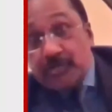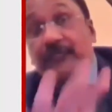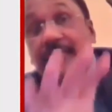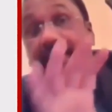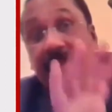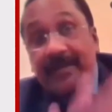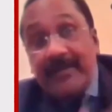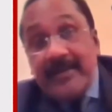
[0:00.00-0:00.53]

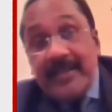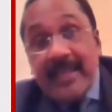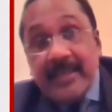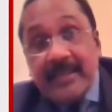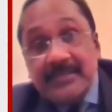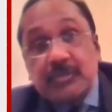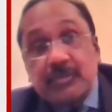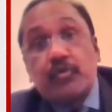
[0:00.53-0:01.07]
were
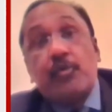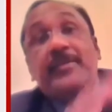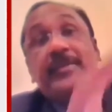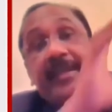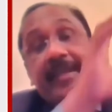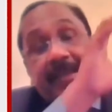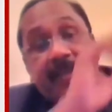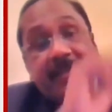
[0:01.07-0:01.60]
days 20
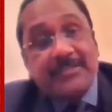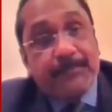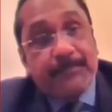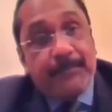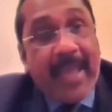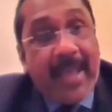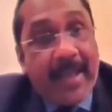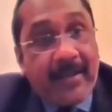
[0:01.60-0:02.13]
years
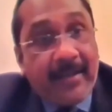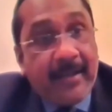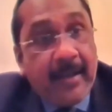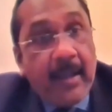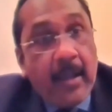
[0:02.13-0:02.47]
back